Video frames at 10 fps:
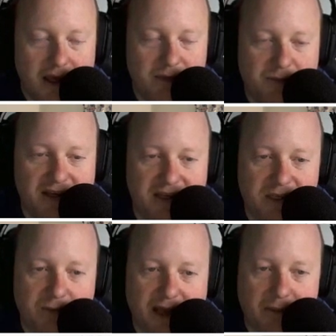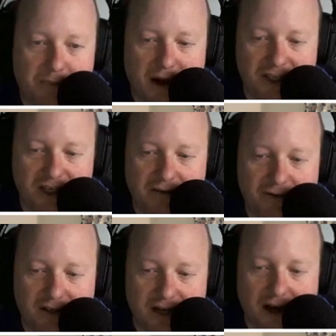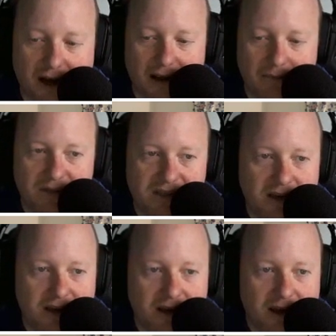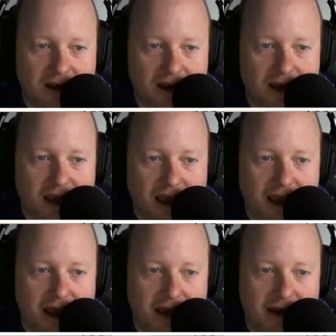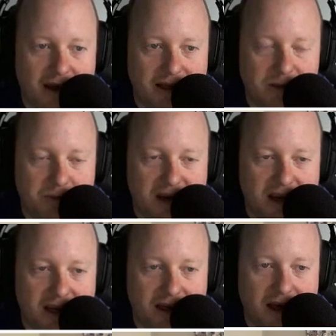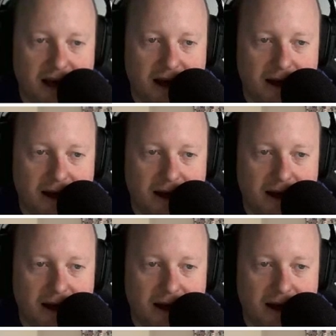It's being displayed a bunch of different times, and it's being